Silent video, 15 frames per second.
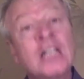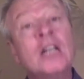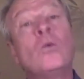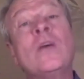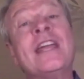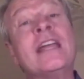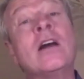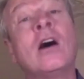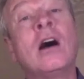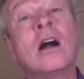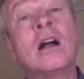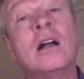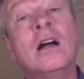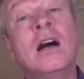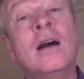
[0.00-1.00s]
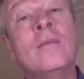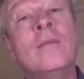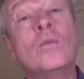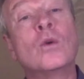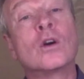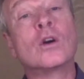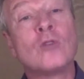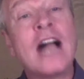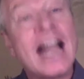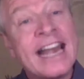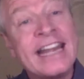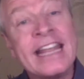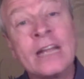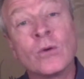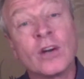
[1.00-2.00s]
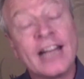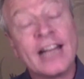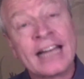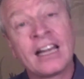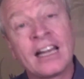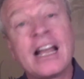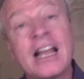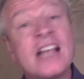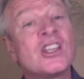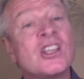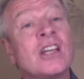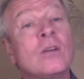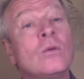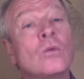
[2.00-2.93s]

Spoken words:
we're writing, we're analyzing,